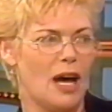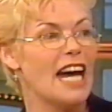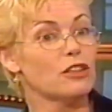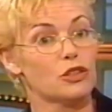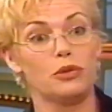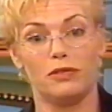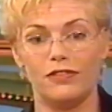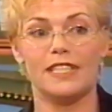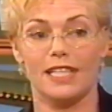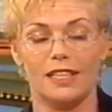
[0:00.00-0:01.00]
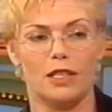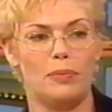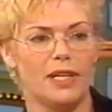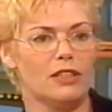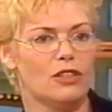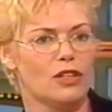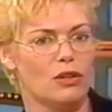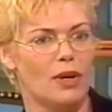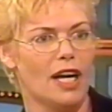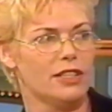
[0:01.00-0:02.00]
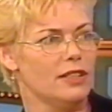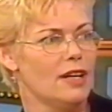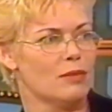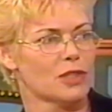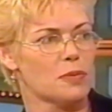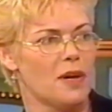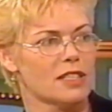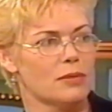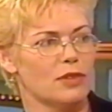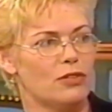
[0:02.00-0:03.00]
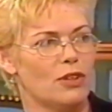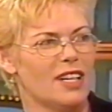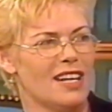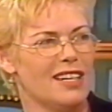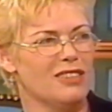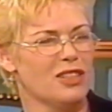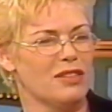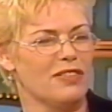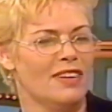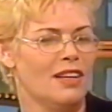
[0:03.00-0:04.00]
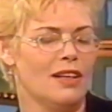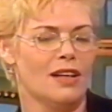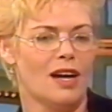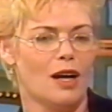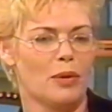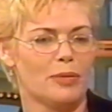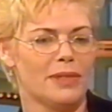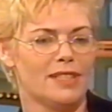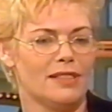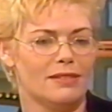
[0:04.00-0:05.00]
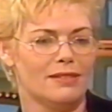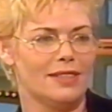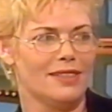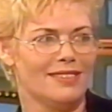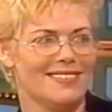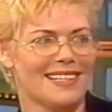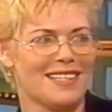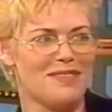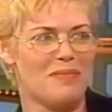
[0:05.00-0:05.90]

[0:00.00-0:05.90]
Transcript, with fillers: I don't do it physically, but you know I am responsible for it, and I don't know if I want them to think that